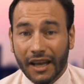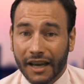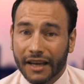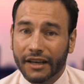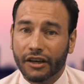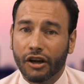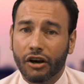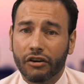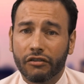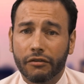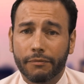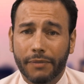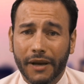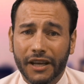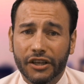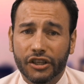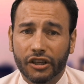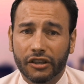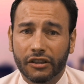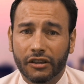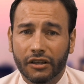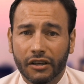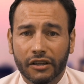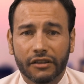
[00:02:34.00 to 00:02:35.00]
In our
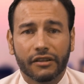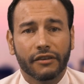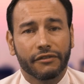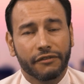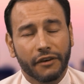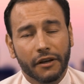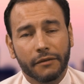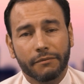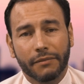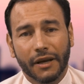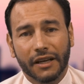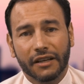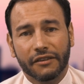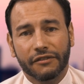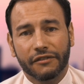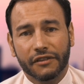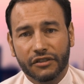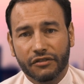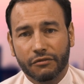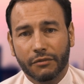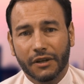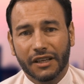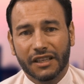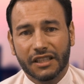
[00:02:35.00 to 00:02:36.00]
opinion, the fund
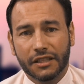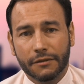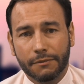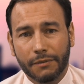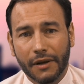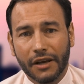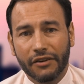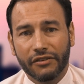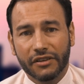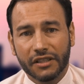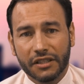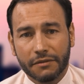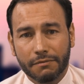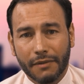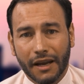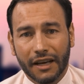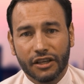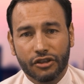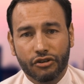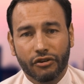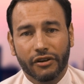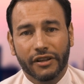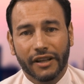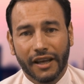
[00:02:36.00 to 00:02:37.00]
benefits from an experienced
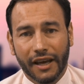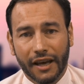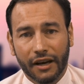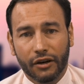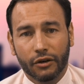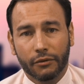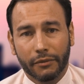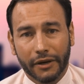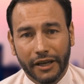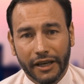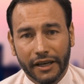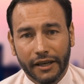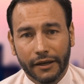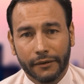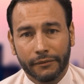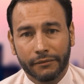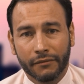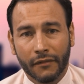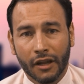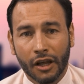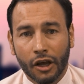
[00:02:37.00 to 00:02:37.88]
manager at the helm here,